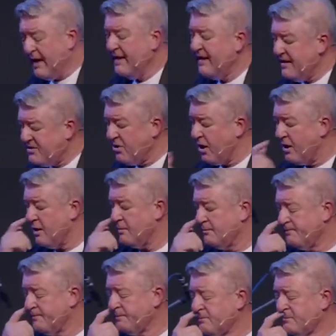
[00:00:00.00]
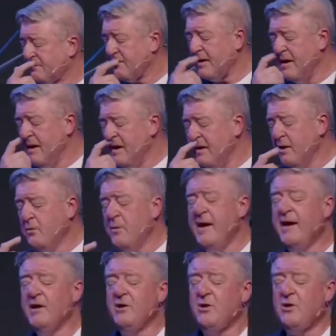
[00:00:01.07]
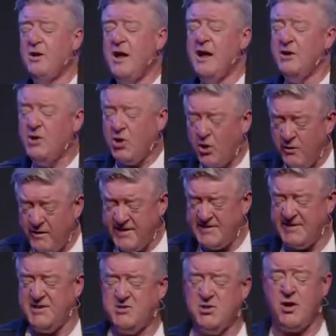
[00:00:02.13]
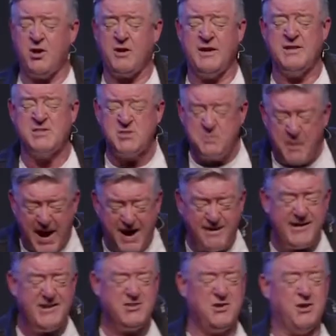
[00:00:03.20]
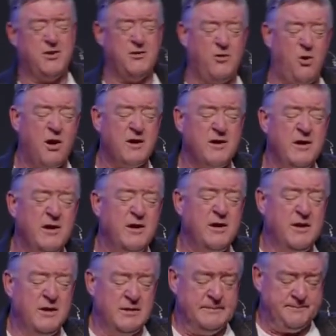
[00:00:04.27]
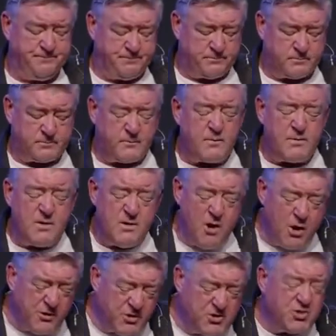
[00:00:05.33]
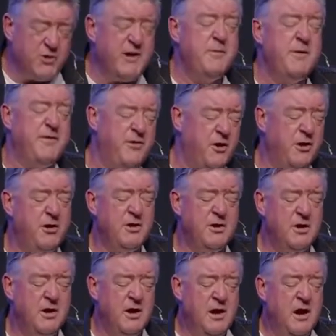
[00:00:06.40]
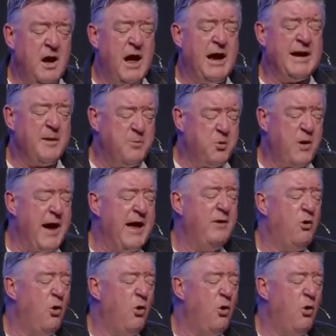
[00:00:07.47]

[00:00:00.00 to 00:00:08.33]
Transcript: in each other, that we can encourage each other, inspire each other, Lord, on our journey with you. And I pray,